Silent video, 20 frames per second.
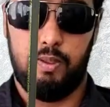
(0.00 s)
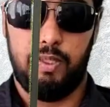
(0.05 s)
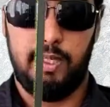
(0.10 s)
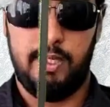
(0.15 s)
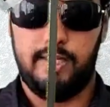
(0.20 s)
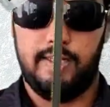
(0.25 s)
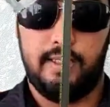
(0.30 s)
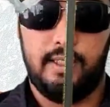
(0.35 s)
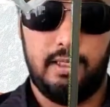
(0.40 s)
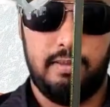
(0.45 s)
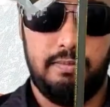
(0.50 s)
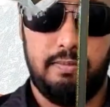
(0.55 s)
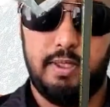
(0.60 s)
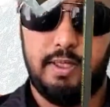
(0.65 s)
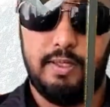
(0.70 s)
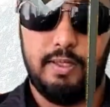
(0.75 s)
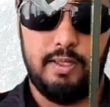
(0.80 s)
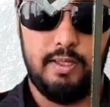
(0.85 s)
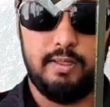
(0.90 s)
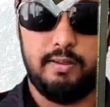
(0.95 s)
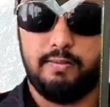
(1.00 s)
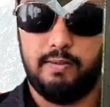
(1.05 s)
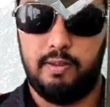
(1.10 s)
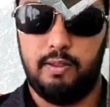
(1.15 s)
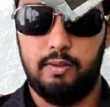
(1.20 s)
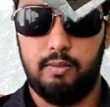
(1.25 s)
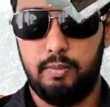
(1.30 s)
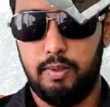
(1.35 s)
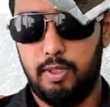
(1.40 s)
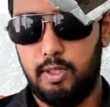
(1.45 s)
had some pieces of
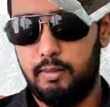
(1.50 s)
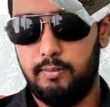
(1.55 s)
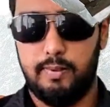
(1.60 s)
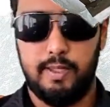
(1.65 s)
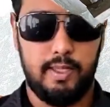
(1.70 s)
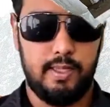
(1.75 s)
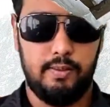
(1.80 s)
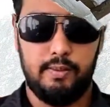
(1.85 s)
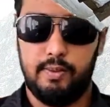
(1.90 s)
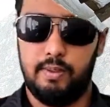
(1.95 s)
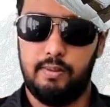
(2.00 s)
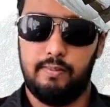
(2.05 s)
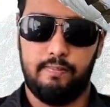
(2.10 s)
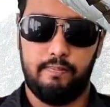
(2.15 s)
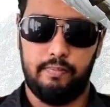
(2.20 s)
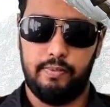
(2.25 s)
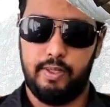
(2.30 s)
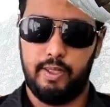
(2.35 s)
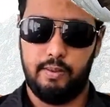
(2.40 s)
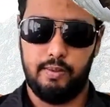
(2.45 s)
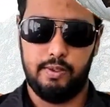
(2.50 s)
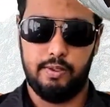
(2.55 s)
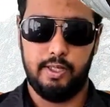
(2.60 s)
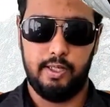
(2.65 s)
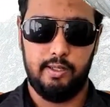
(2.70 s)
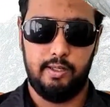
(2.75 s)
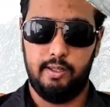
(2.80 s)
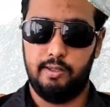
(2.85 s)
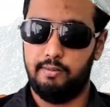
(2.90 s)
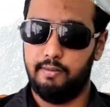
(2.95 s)
aluminum that was
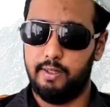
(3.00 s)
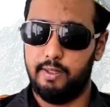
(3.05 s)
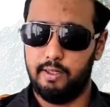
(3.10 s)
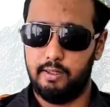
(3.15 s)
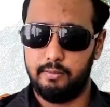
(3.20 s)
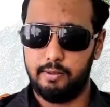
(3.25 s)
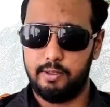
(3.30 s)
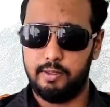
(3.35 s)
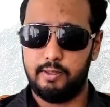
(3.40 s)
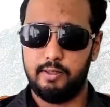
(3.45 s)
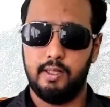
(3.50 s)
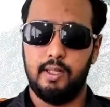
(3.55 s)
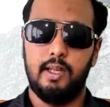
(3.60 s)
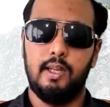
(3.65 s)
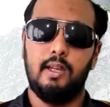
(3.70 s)
readily available.